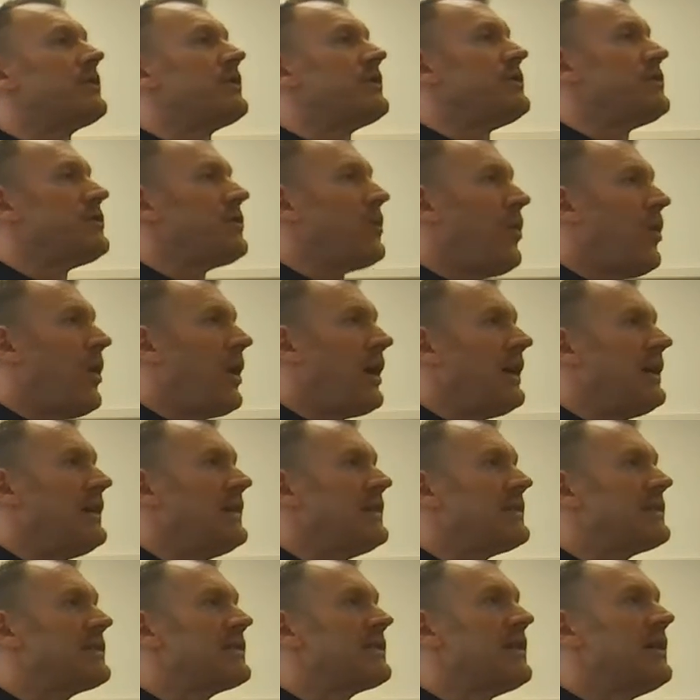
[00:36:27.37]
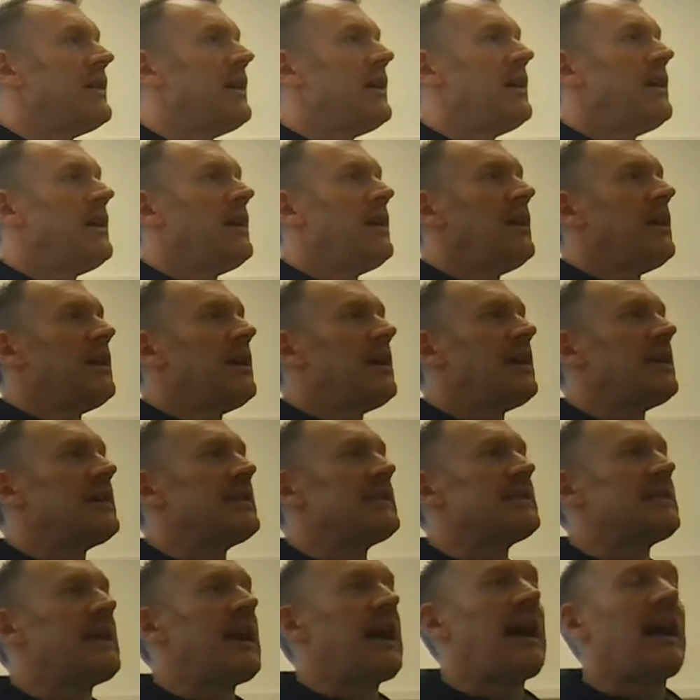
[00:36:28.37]
joints
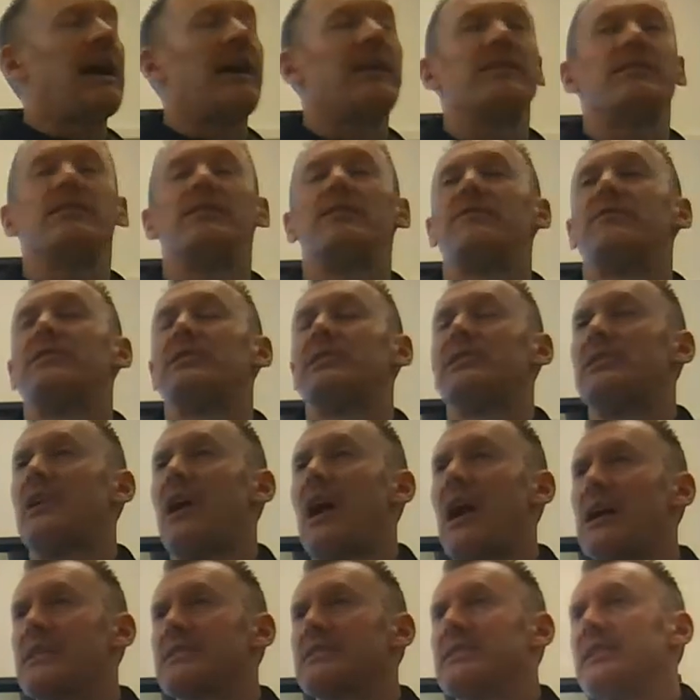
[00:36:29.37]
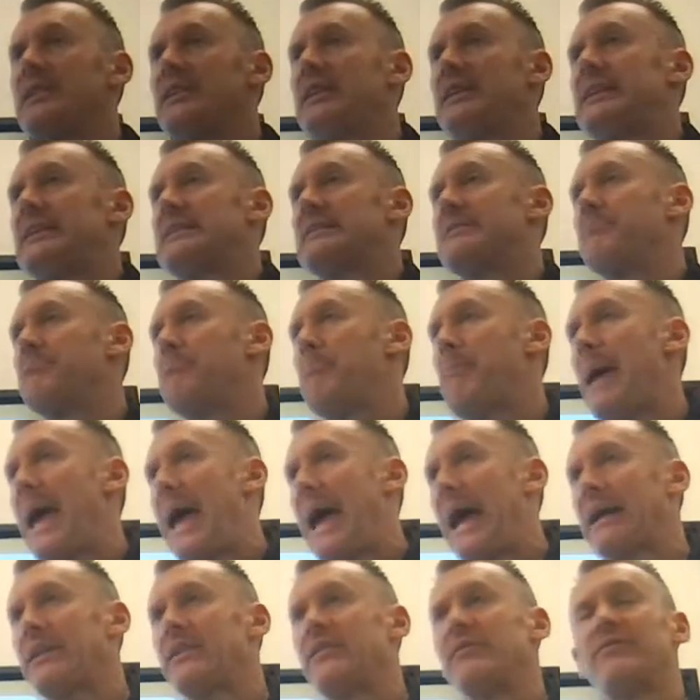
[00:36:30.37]
is that the velocity is
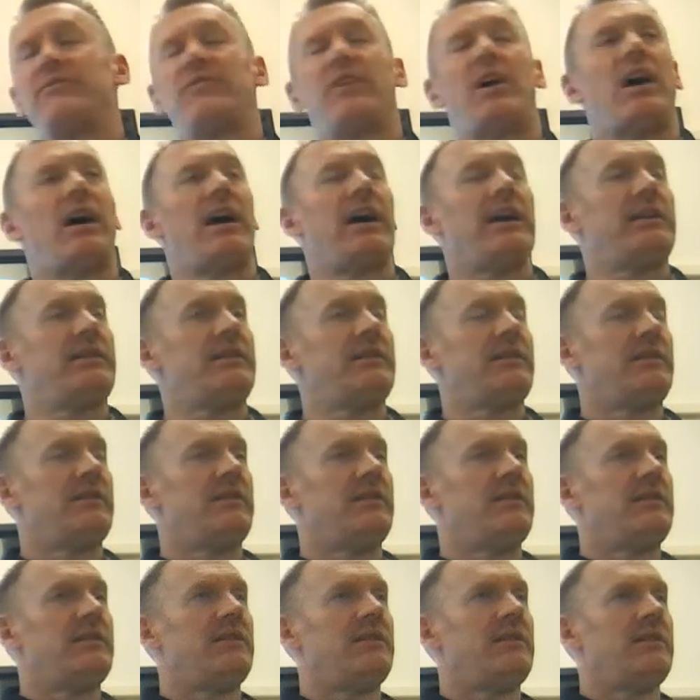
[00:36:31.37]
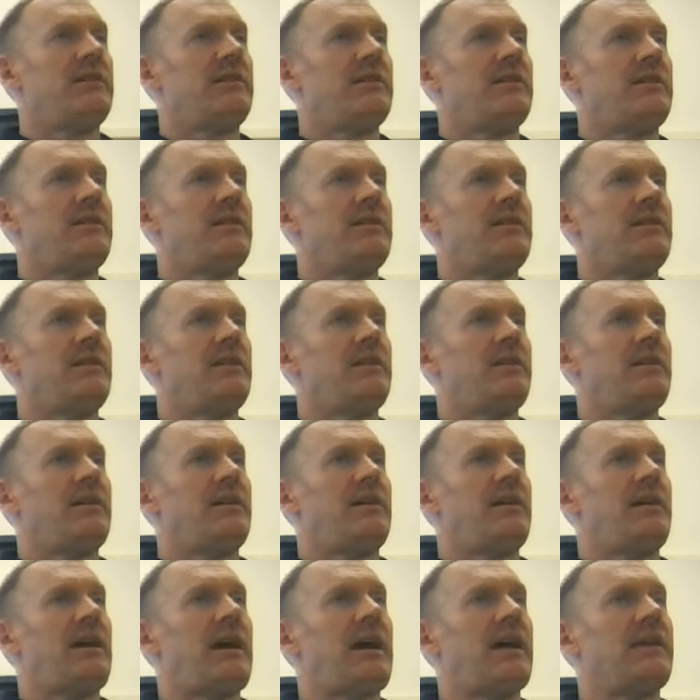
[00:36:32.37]
magnified
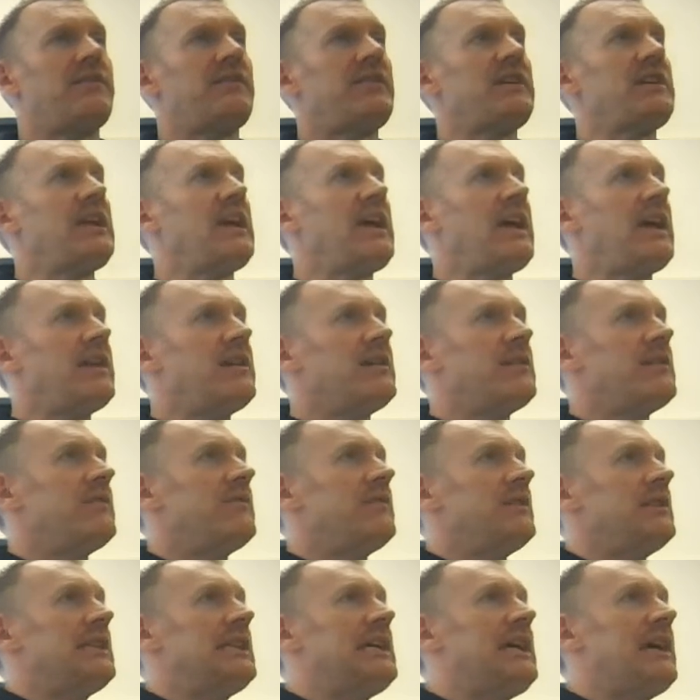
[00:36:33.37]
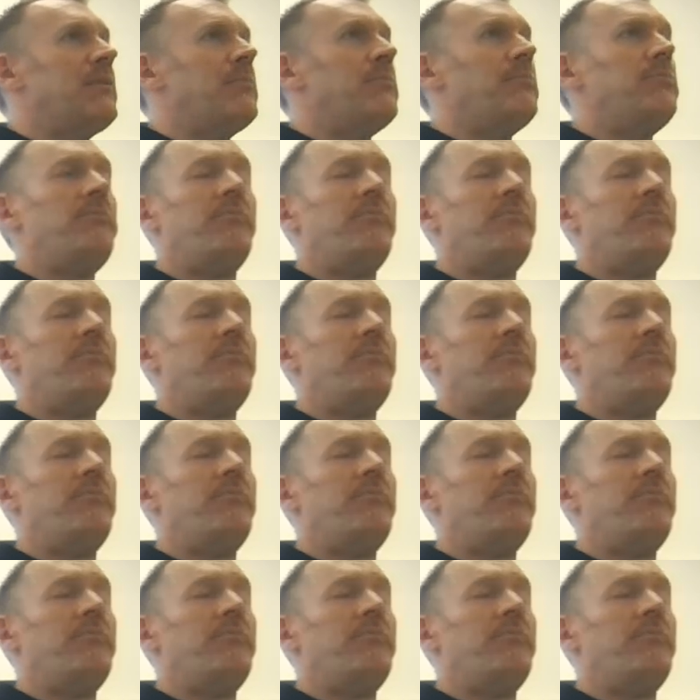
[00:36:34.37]
at the end of a limb.